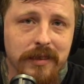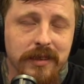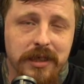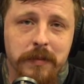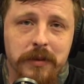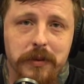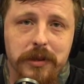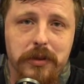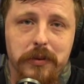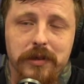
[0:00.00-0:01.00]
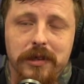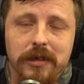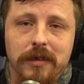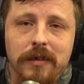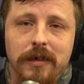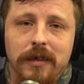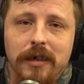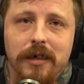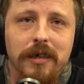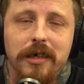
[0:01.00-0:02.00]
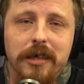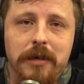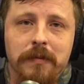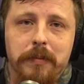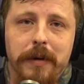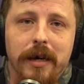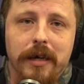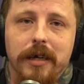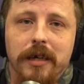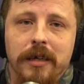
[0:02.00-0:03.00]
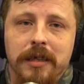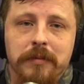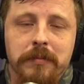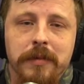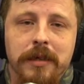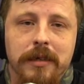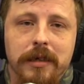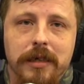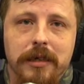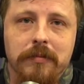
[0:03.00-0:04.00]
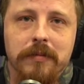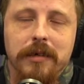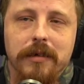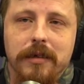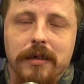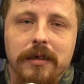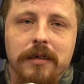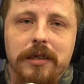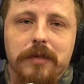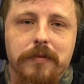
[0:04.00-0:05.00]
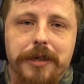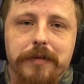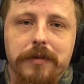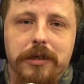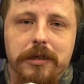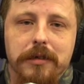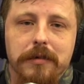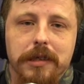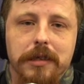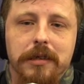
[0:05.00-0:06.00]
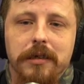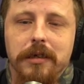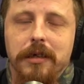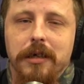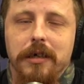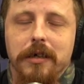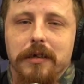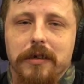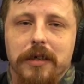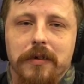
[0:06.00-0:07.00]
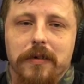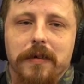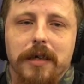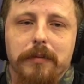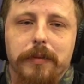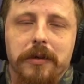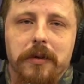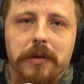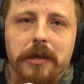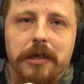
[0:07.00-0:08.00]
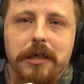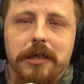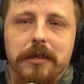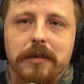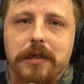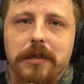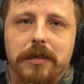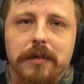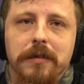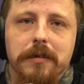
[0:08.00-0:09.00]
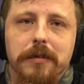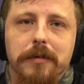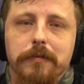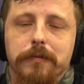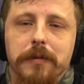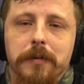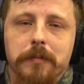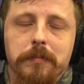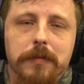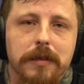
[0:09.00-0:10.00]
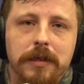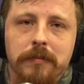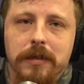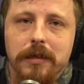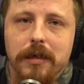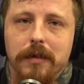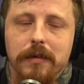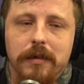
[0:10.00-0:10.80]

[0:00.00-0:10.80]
Some of the worst storytelling. He comes back and it's immediate. He comes out at the end of Survivor Series, looking all happy go lucky, steals the thunder from Team Seth,